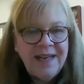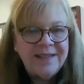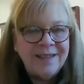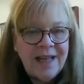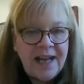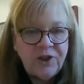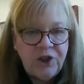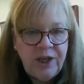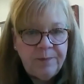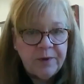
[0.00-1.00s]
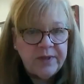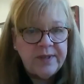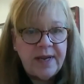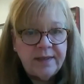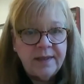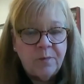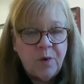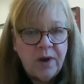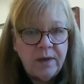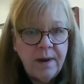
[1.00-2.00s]
it's a lot cheaper to send
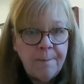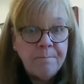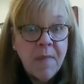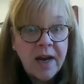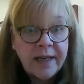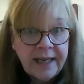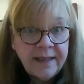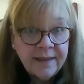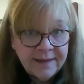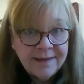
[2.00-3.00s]
someone money,